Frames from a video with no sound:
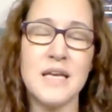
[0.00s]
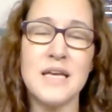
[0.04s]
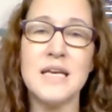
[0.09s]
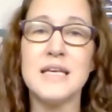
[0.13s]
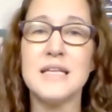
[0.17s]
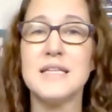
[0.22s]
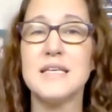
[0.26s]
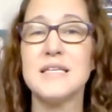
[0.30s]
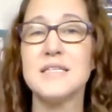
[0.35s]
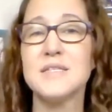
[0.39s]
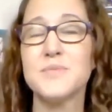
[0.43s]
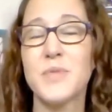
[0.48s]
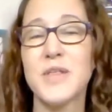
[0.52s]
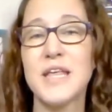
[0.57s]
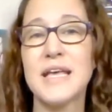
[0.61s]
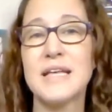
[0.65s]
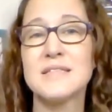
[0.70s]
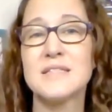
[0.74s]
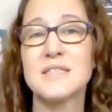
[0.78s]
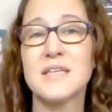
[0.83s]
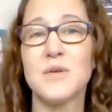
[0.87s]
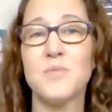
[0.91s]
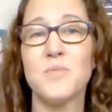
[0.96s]
These
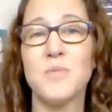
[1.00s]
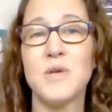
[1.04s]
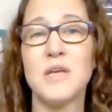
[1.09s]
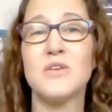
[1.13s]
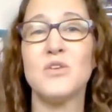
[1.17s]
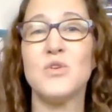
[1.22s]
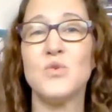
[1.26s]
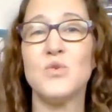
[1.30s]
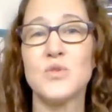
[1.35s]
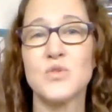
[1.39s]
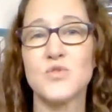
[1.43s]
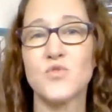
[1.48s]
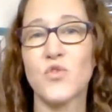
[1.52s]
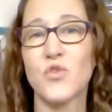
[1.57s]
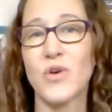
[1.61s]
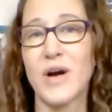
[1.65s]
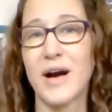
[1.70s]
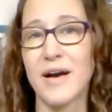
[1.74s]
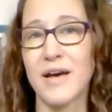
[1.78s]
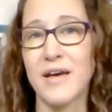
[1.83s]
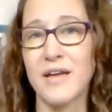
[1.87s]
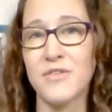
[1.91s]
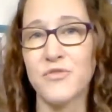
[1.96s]
plans can be a useful
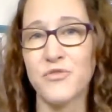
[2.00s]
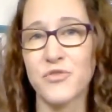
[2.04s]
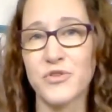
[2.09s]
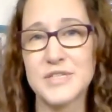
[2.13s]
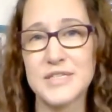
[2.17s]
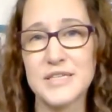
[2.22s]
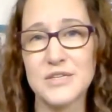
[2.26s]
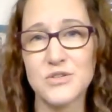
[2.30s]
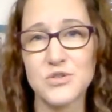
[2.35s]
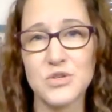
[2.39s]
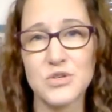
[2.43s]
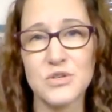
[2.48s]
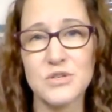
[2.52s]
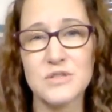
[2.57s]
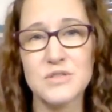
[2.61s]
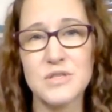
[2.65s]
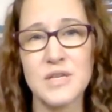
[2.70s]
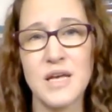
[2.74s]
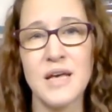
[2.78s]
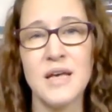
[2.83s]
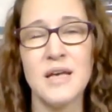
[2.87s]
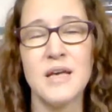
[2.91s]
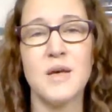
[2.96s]
guide for
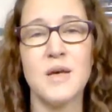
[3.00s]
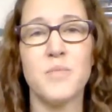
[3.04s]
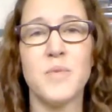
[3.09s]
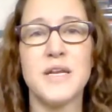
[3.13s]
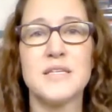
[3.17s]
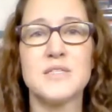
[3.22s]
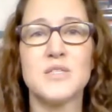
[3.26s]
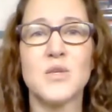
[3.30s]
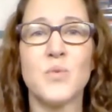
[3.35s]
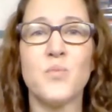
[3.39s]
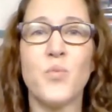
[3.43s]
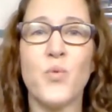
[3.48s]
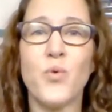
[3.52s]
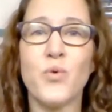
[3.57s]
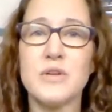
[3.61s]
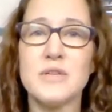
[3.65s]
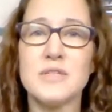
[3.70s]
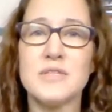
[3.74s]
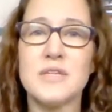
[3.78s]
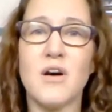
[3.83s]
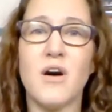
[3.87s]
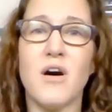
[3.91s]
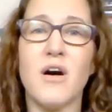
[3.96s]
teachers, but it's
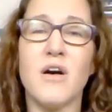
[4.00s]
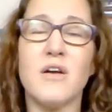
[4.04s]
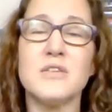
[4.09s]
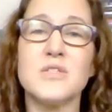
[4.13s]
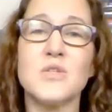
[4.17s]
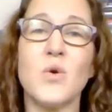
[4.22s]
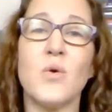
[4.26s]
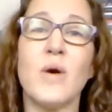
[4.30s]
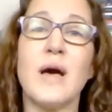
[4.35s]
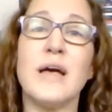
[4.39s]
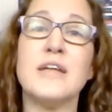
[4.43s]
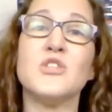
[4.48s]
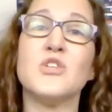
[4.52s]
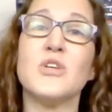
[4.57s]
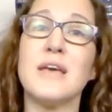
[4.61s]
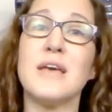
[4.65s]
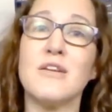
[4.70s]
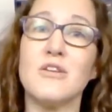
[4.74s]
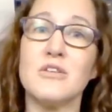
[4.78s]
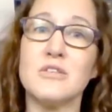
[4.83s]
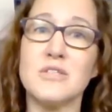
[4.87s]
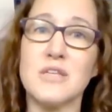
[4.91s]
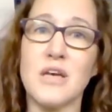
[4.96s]
important to also
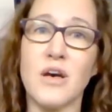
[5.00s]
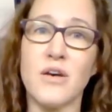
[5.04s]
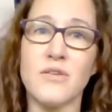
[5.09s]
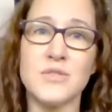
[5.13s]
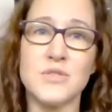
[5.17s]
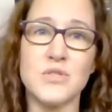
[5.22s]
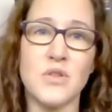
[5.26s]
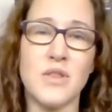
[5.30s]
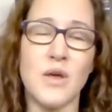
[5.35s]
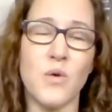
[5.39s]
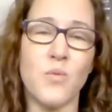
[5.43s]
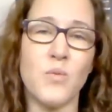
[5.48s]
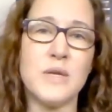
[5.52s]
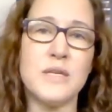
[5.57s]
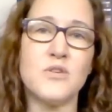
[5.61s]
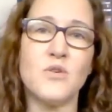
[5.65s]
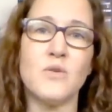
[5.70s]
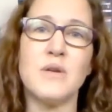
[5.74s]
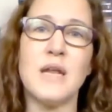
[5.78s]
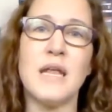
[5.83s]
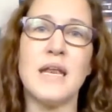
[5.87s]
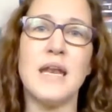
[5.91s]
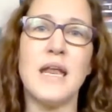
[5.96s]
educate ourselves so that we
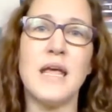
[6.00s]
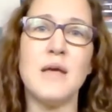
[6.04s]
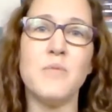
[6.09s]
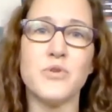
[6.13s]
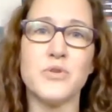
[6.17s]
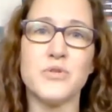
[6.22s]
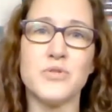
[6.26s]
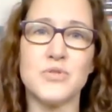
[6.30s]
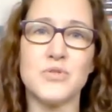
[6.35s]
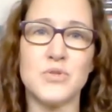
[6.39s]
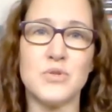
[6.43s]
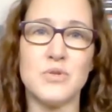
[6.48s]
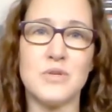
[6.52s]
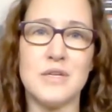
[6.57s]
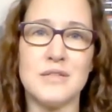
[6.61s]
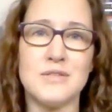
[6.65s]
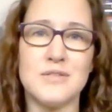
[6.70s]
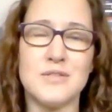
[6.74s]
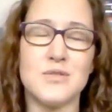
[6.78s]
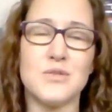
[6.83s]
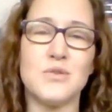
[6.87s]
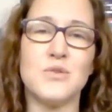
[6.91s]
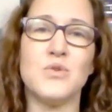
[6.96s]
don't enable
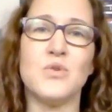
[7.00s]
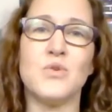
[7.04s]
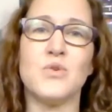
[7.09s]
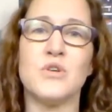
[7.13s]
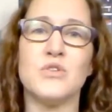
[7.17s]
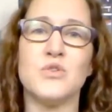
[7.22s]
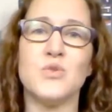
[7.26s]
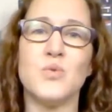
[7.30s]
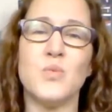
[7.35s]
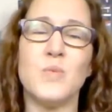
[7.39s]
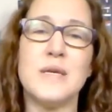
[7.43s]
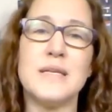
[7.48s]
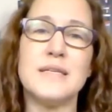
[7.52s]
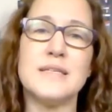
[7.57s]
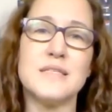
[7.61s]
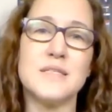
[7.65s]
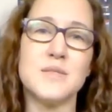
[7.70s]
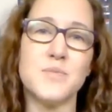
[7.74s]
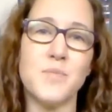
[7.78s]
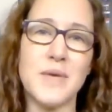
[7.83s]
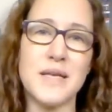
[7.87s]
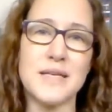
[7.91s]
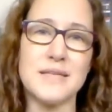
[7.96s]
students, nor do we
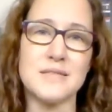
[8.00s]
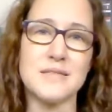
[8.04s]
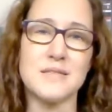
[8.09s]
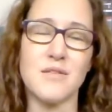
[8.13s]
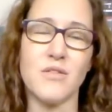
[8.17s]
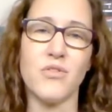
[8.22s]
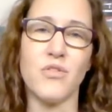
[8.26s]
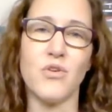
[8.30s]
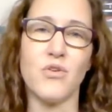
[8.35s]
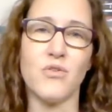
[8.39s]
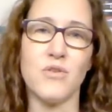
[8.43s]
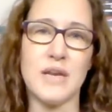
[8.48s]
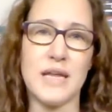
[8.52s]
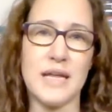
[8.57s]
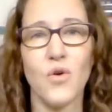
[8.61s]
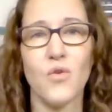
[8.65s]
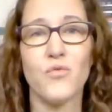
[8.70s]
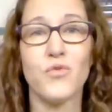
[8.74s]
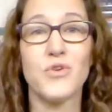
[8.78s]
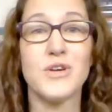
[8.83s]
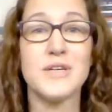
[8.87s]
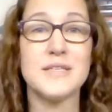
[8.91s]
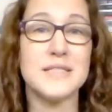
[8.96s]
dismiss their needs.
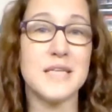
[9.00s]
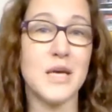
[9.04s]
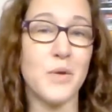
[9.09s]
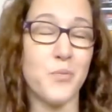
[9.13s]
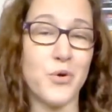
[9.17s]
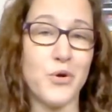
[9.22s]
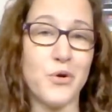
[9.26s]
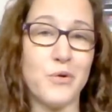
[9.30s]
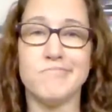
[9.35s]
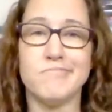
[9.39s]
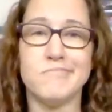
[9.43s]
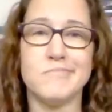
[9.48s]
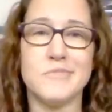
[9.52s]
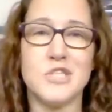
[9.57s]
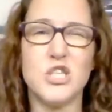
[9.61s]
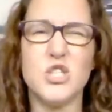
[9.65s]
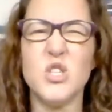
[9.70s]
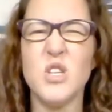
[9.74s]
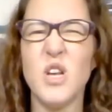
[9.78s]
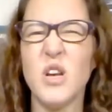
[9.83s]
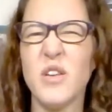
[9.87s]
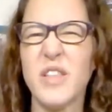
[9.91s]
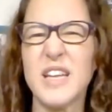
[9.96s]
For example,
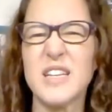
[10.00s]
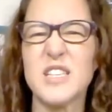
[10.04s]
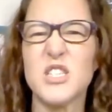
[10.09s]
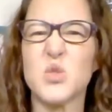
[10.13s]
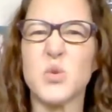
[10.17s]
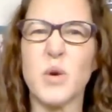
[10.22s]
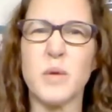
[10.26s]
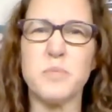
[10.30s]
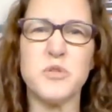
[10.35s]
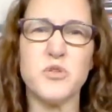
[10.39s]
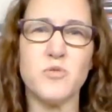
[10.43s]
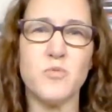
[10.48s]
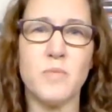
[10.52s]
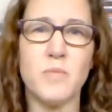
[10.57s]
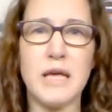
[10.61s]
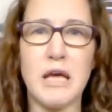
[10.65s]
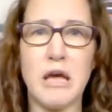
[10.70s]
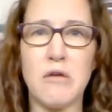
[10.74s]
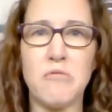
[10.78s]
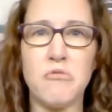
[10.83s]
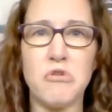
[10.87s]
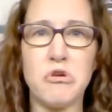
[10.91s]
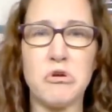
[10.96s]
did you know that disruptive
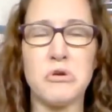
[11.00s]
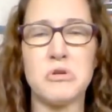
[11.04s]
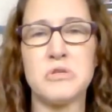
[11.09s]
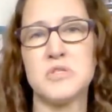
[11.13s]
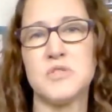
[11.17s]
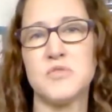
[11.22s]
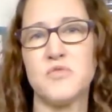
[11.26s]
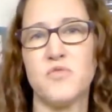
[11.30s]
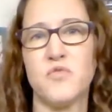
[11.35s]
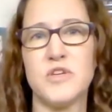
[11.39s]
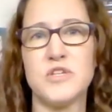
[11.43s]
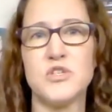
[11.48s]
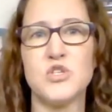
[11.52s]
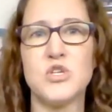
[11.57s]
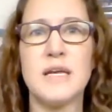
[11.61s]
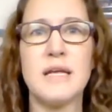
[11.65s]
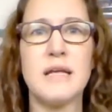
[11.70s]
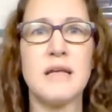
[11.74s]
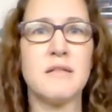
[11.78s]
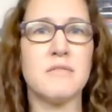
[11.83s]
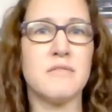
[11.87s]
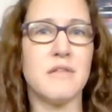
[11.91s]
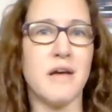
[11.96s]
behaviors,
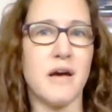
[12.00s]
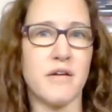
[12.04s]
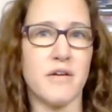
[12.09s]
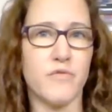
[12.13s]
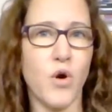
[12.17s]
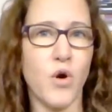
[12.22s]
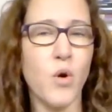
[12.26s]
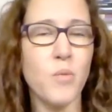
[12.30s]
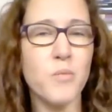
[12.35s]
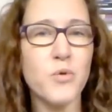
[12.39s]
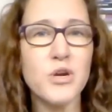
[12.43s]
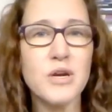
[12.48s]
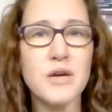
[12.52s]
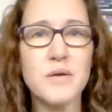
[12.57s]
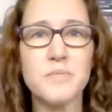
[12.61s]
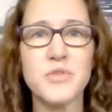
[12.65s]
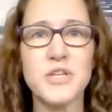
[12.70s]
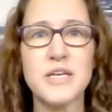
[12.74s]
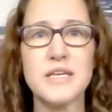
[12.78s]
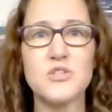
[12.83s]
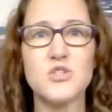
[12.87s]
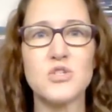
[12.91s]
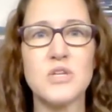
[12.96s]
fidgeting, lack of homework
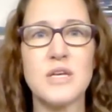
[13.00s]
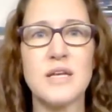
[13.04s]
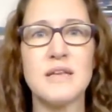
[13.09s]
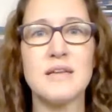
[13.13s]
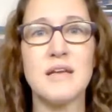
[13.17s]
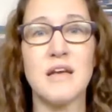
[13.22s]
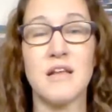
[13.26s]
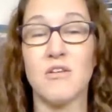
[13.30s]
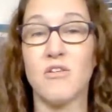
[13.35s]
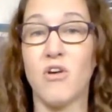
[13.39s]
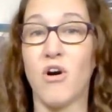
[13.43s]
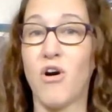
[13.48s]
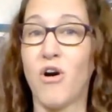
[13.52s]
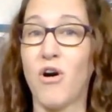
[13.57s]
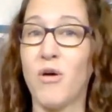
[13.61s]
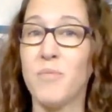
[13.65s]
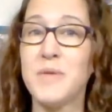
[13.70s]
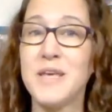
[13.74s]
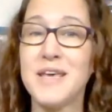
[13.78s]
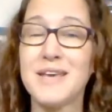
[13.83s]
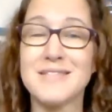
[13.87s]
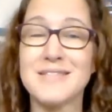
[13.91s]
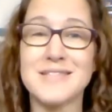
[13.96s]
completion can
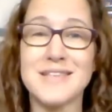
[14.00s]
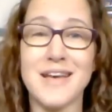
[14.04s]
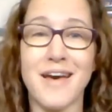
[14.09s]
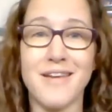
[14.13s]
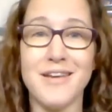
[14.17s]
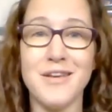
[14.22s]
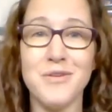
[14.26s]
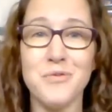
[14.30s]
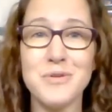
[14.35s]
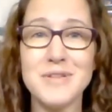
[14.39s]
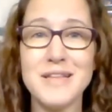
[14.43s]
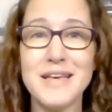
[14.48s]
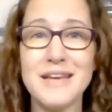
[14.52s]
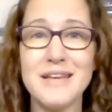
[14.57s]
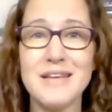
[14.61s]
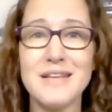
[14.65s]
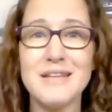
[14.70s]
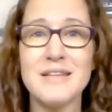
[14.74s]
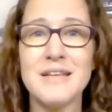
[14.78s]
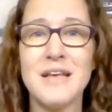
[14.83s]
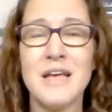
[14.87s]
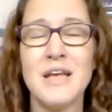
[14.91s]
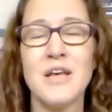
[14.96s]
all be anxiety
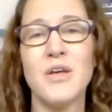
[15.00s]
related?